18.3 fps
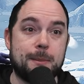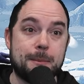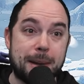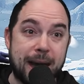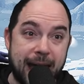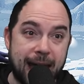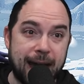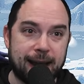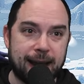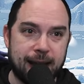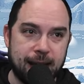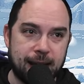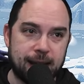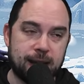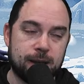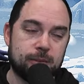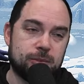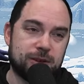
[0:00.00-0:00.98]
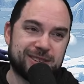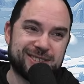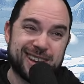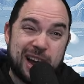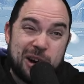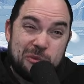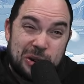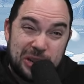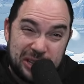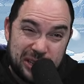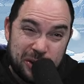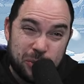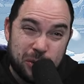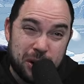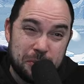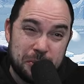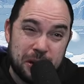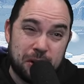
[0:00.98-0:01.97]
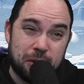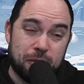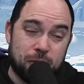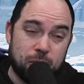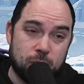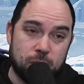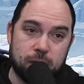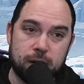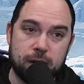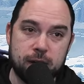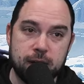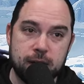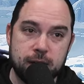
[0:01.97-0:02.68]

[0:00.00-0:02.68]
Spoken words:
mad at it, but it's not really what I'm here for.